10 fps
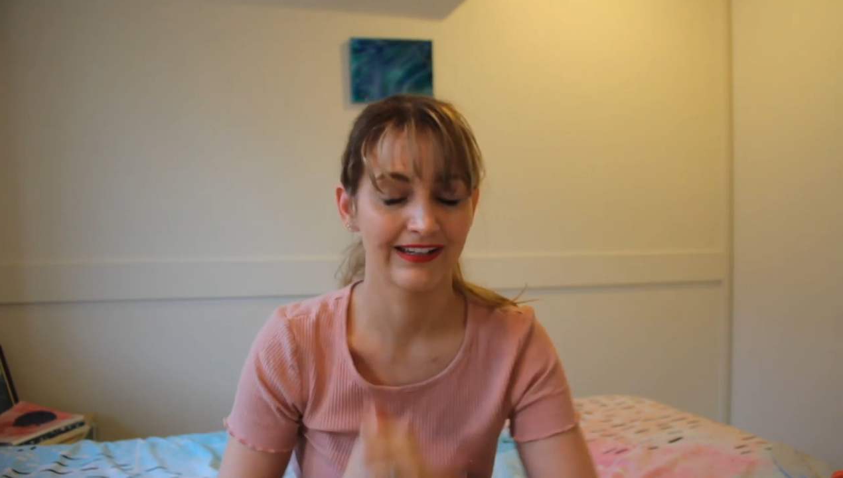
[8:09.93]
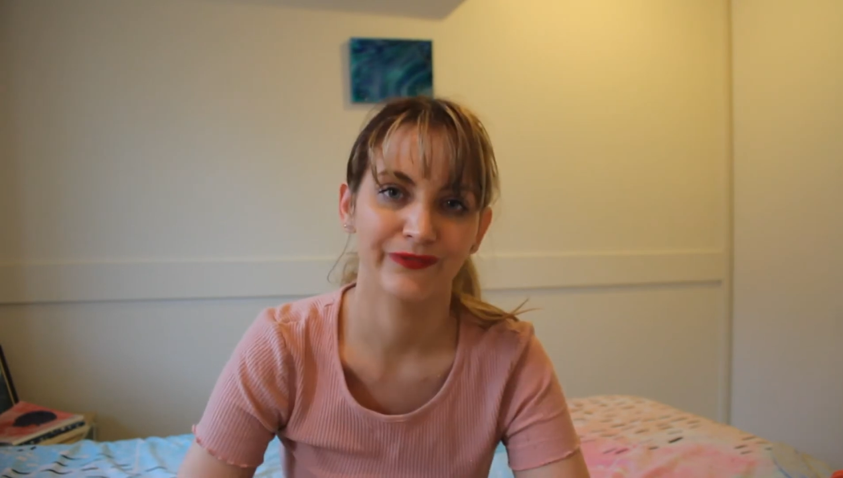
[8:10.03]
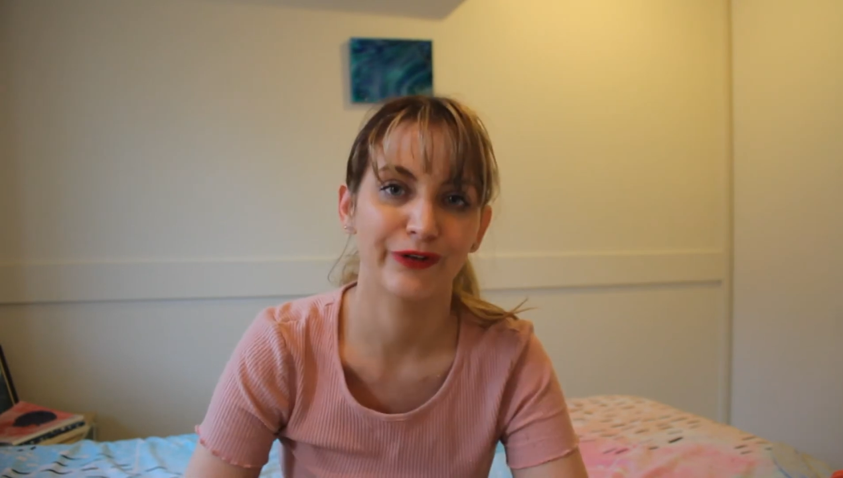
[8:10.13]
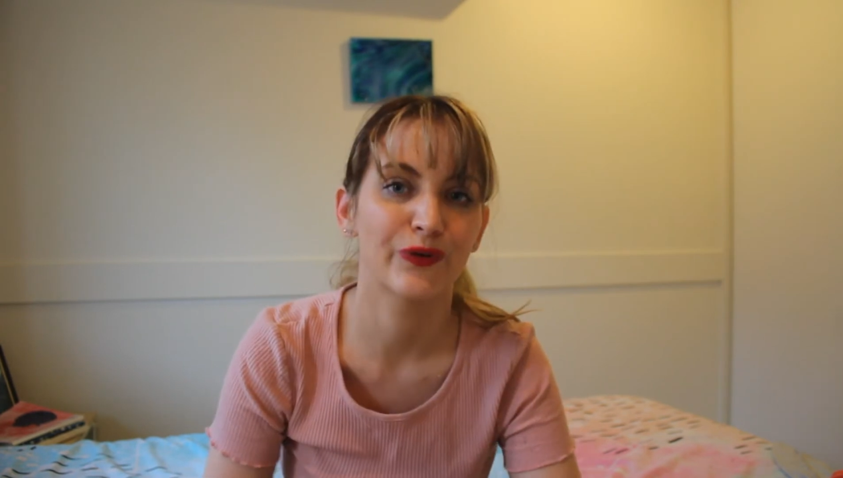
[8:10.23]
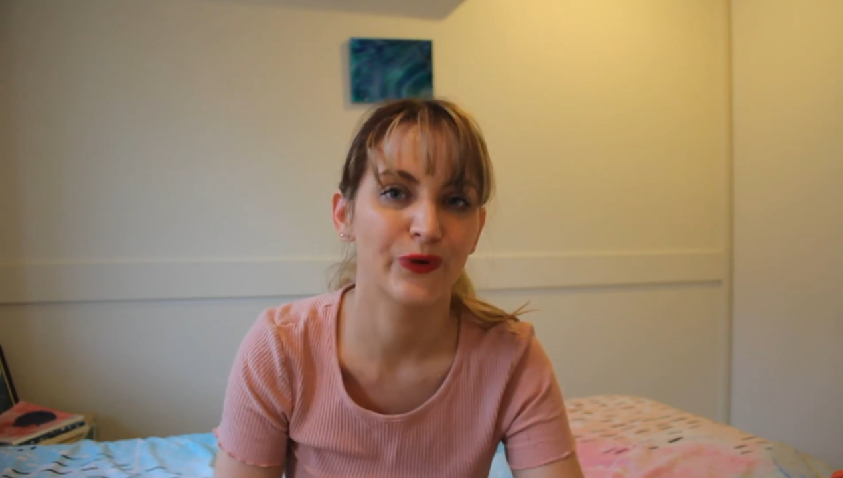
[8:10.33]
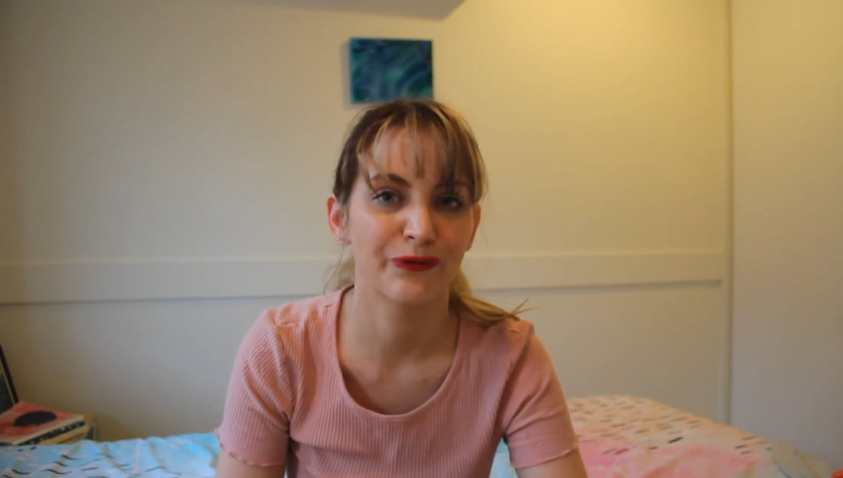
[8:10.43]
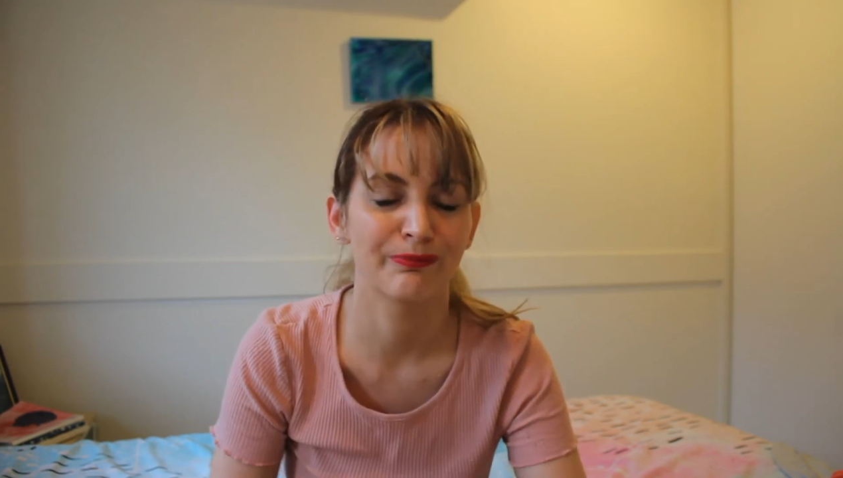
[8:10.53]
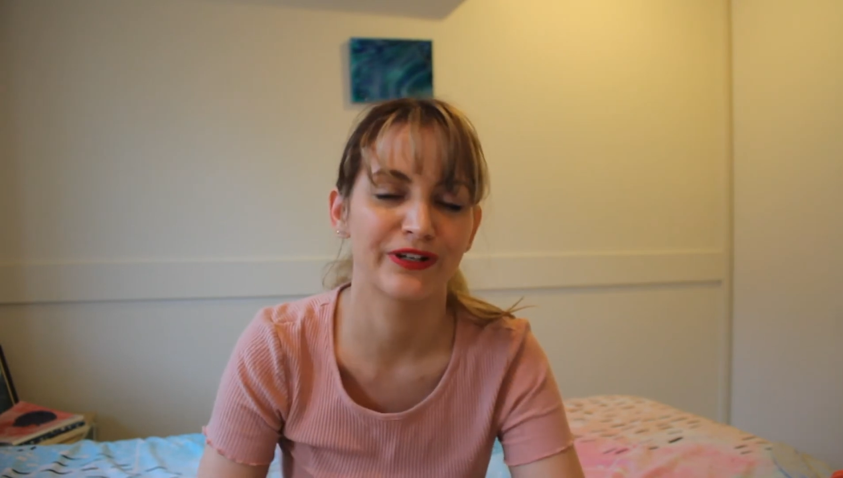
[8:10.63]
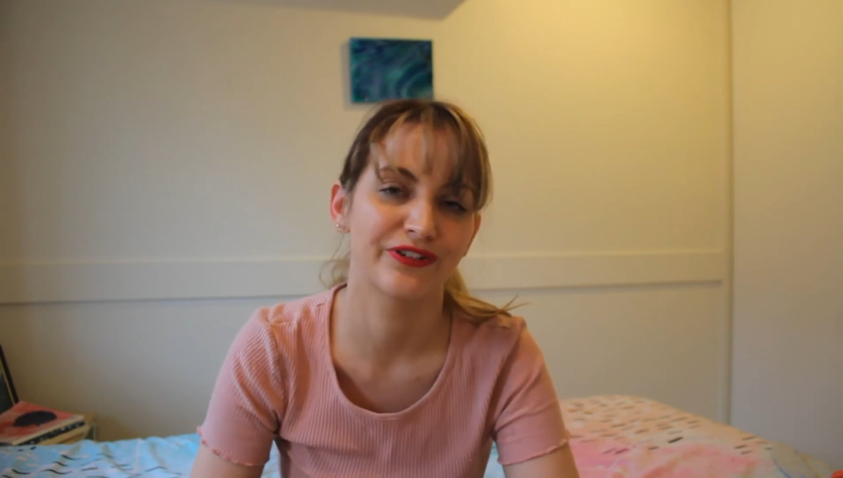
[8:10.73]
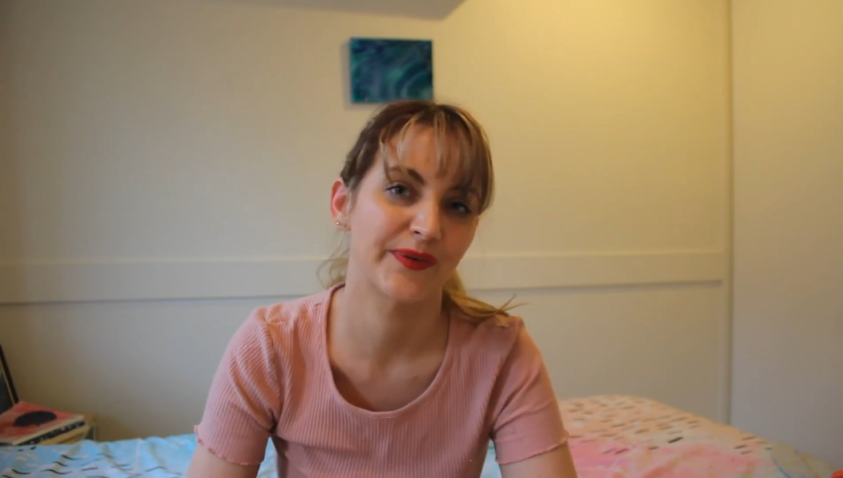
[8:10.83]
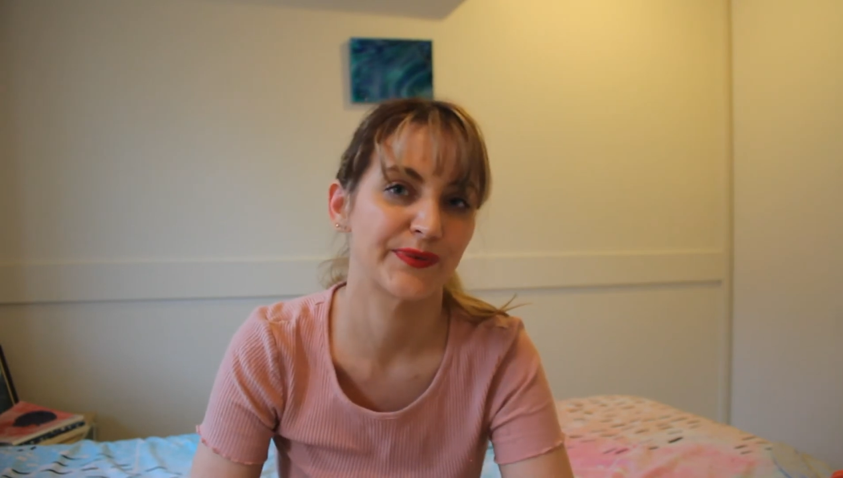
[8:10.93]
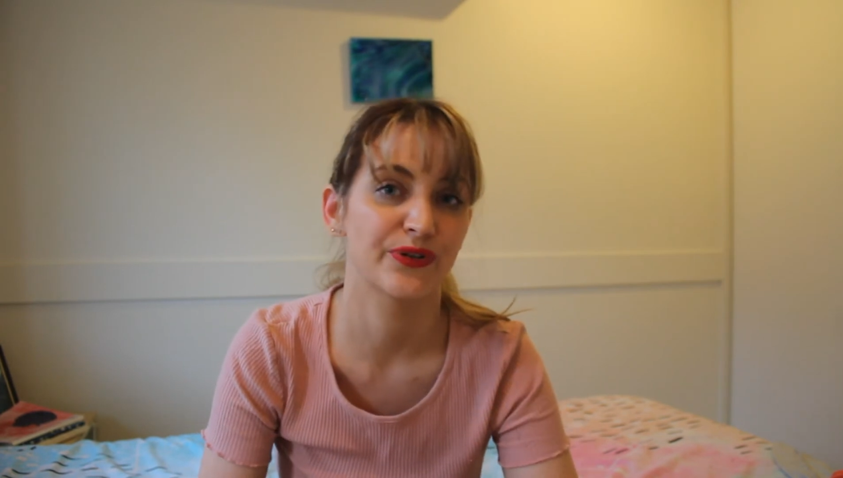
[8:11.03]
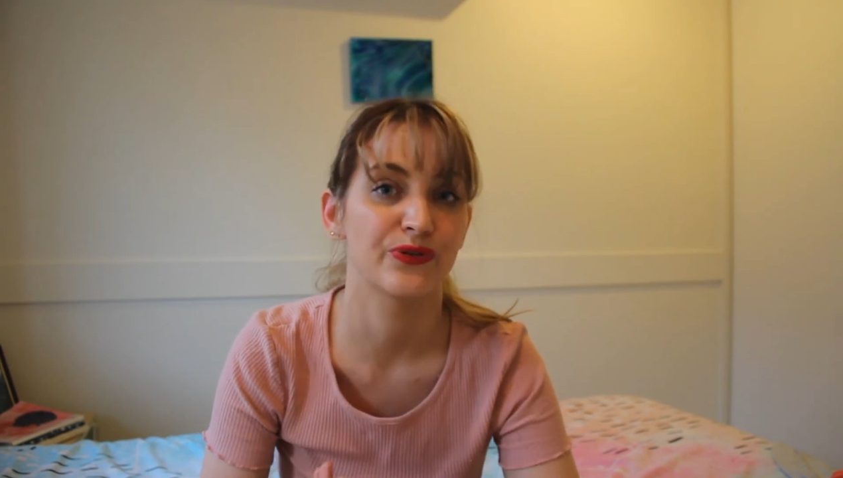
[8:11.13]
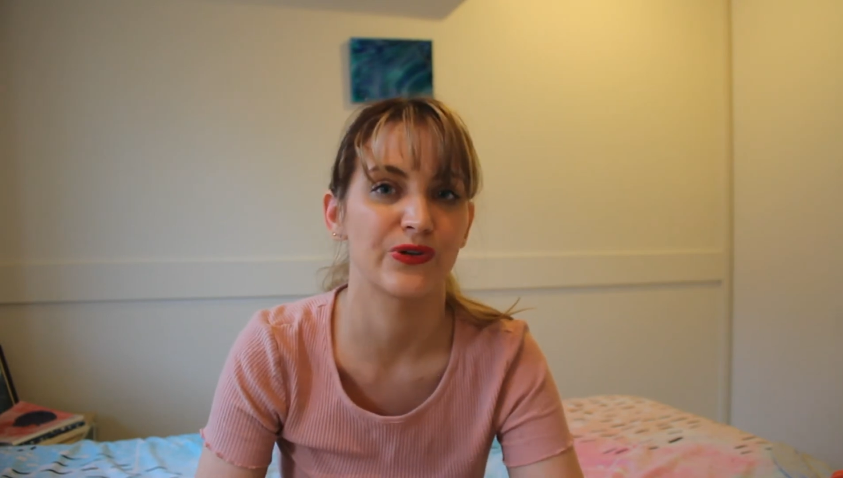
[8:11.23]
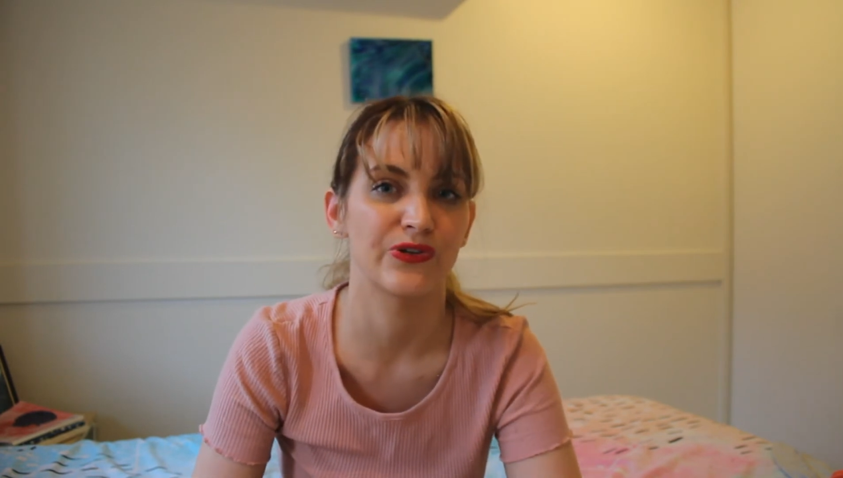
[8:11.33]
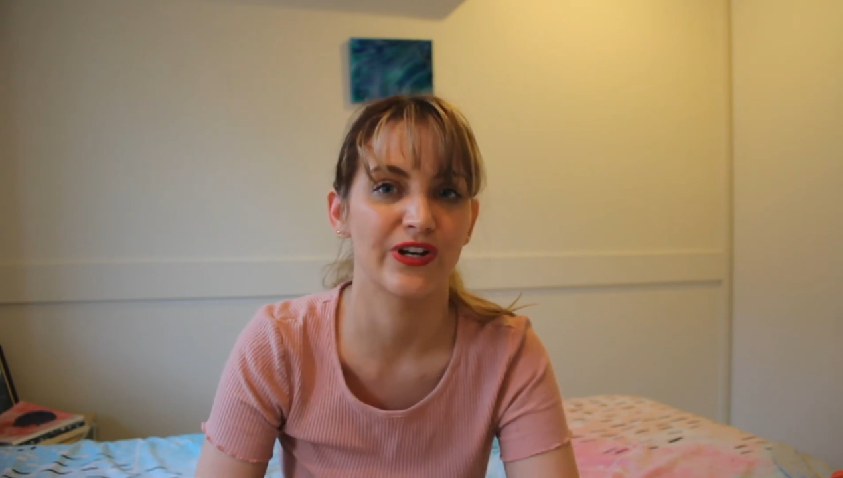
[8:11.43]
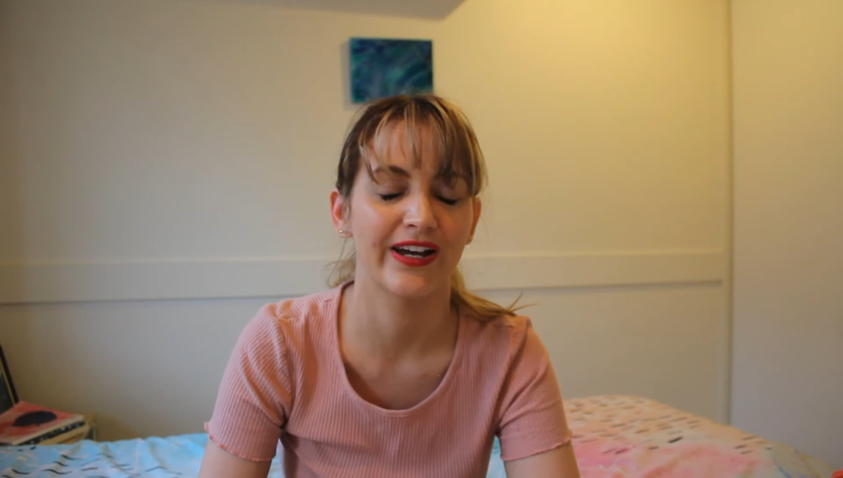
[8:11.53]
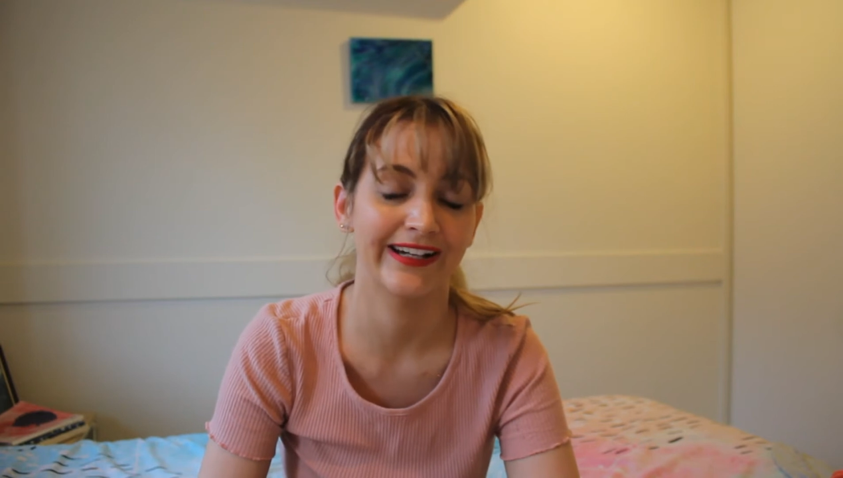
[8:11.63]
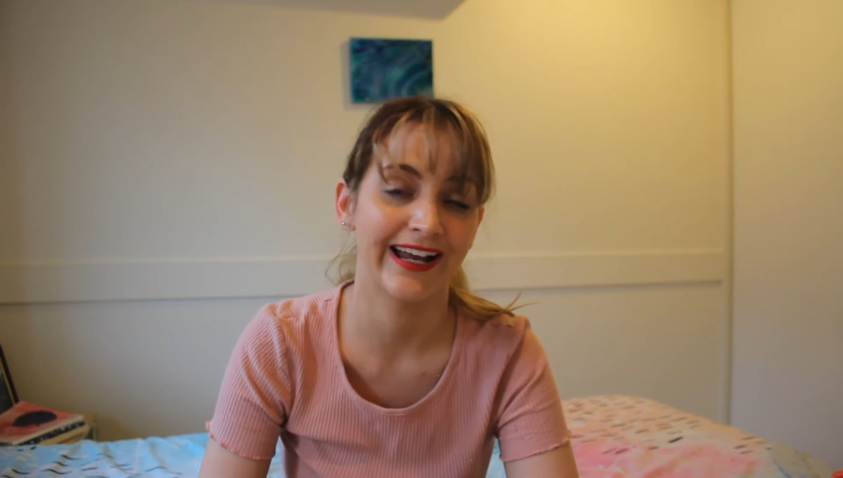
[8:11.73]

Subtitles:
Of course, because I was so junior and